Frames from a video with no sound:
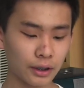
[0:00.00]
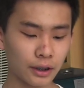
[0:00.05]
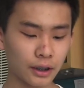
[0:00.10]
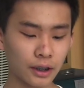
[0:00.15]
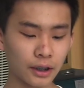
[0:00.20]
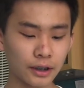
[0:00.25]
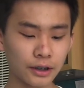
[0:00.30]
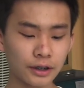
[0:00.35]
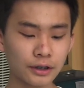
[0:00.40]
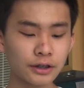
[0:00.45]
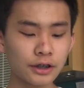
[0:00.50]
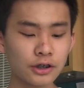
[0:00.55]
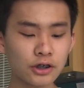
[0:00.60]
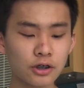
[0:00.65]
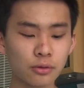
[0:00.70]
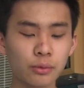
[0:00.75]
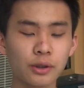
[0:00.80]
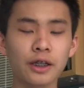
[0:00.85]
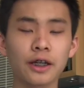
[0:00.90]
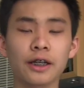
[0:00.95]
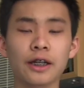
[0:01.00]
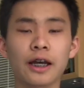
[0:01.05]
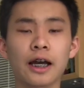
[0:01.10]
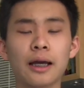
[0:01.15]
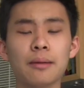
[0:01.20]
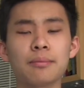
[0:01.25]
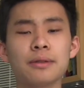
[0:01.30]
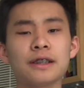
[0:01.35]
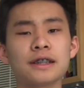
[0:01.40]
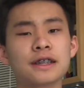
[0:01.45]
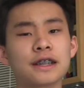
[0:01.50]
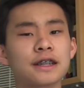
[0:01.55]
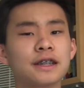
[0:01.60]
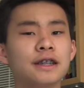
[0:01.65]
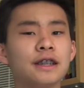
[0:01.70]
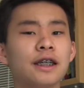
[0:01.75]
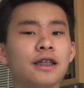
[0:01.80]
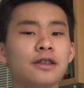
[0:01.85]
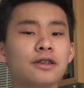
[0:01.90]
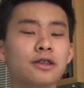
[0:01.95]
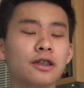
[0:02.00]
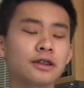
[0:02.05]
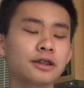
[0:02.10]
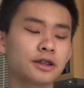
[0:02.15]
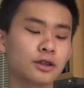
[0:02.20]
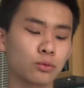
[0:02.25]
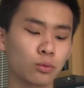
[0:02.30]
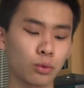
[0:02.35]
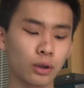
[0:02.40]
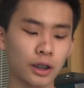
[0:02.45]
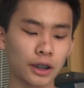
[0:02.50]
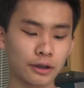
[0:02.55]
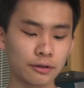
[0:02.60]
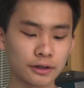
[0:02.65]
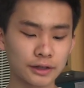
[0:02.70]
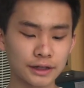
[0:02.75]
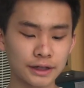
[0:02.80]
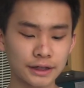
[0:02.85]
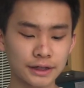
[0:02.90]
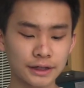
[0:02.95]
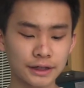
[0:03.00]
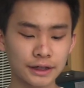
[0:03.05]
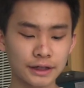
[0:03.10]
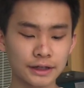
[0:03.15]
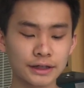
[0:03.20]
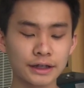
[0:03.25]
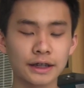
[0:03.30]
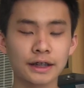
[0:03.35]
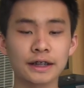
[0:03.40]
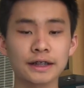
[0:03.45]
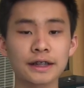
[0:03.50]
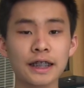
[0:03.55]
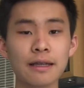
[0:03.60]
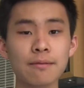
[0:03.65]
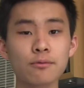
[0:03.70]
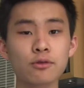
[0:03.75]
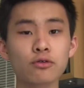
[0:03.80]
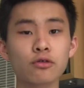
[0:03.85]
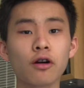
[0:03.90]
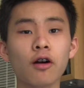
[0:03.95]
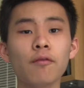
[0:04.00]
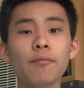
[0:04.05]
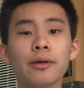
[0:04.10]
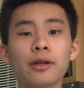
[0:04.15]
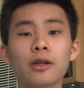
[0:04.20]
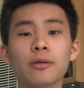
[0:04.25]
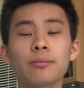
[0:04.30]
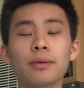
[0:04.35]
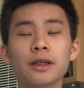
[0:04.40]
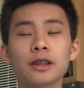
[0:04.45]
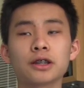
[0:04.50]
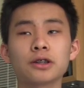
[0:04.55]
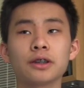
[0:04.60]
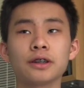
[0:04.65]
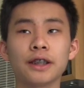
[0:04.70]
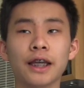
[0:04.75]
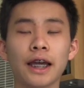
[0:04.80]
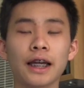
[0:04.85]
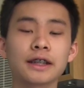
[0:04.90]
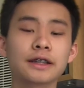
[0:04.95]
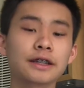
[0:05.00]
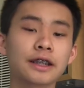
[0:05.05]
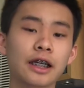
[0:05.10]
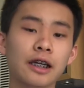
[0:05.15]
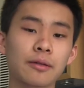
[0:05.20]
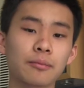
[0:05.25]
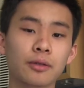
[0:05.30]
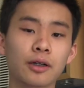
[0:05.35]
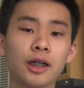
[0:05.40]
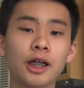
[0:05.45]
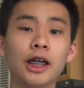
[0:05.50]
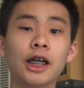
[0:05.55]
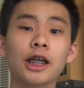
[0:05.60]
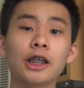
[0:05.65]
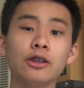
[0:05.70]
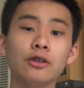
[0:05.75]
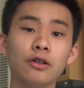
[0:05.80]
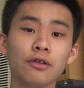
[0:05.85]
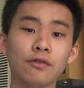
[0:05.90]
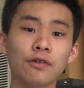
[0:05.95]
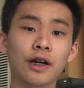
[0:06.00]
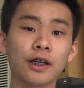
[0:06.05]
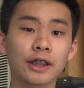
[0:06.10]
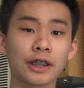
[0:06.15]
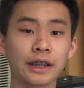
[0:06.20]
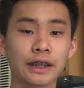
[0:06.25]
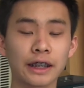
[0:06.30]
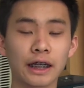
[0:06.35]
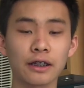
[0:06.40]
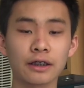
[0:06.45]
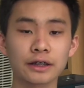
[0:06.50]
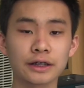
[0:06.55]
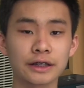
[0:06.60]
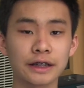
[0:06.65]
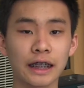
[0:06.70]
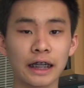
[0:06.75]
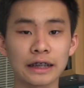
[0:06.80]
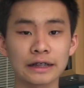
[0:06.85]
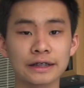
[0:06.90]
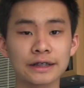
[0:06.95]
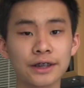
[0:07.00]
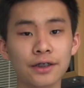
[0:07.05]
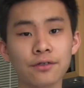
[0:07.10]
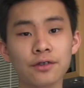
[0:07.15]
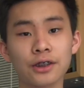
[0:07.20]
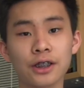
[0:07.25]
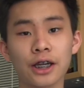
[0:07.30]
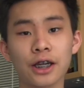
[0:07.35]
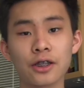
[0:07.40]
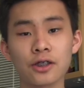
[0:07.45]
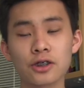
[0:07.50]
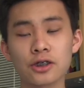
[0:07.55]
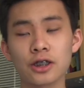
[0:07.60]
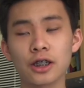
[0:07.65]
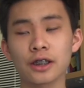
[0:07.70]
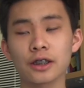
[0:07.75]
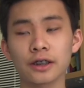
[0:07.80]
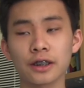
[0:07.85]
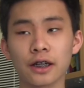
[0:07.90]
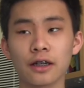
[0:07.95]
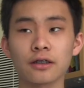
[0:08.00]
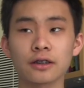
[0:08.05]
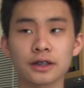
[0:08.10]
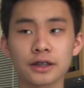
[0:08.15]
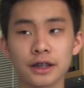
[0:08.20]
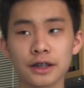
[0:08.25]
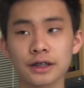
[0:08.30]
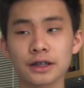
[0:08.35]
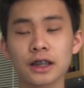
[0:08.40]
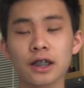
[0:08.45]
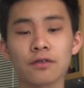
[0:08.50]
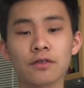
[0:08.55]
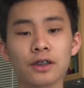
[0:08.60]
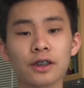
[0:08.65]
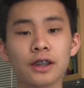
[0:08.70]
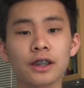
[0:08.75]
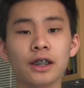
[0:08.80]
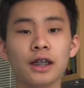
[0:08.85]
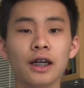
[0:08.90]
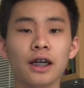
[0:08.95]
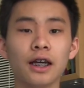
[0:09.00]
In addition, we get IP68 dust and water resistance and the same 12 megapixel enhanced camera you'll find in the Galaxy S7 Edge and Galaxy S7.